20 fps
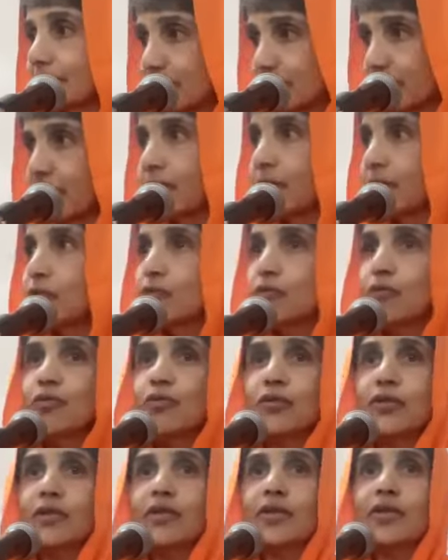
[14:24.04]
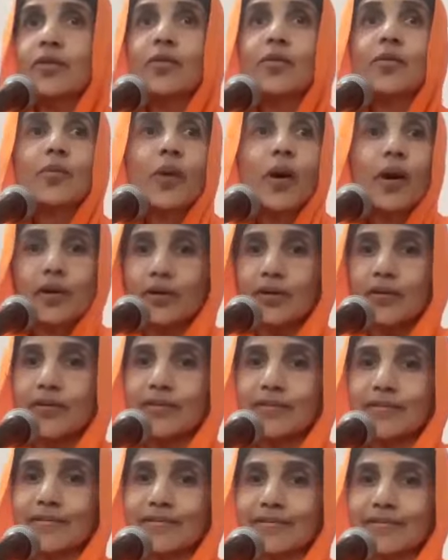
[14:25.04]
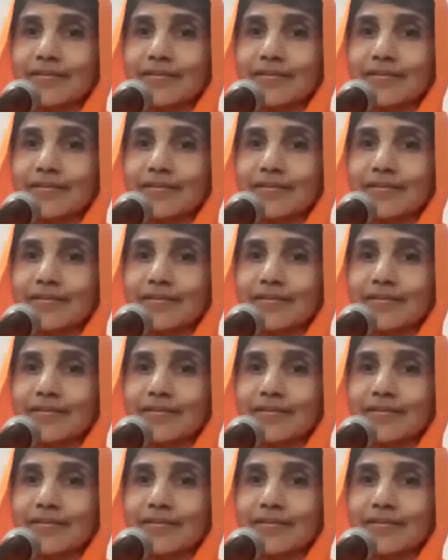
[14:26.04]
Very juicy. Who wants?